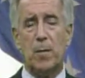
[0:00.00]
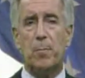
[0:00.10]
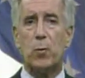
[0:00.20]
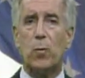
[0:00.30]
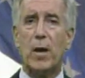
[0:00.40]

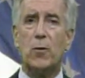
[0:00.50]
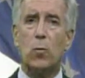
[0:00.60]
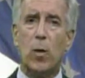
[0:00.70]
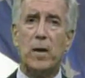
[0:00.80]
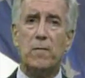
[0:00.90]
but rather
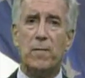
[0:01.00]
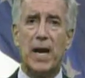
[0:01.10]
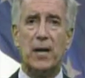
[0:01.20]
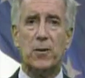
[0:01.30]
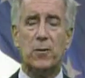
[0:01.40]
what
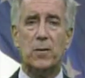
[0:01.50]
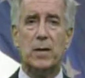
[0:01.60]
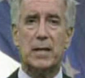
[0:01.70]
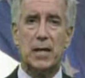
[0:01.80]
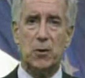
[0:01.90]
value
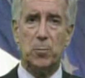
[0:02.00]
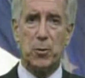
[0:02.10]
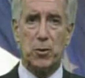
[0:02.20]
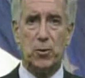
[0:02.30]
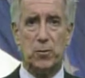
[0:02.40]
can you
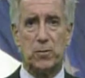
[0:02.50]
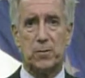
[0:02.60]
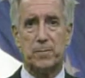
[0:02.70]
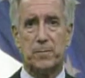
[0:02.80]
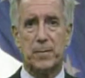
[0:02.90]
produce.